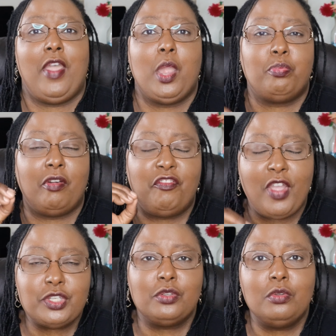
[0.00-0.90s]
a
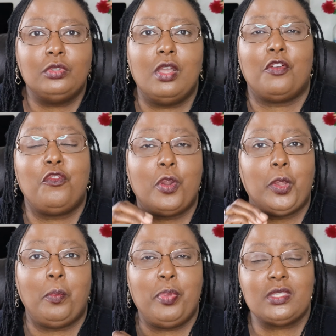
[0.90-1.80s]
professional look for
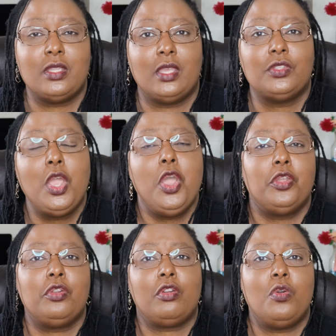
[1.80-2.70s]
your business,
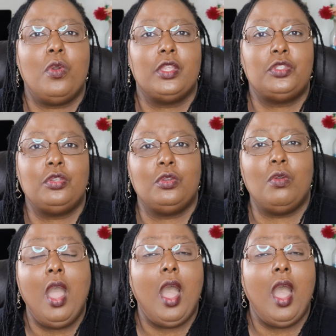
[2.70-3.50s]
you're going to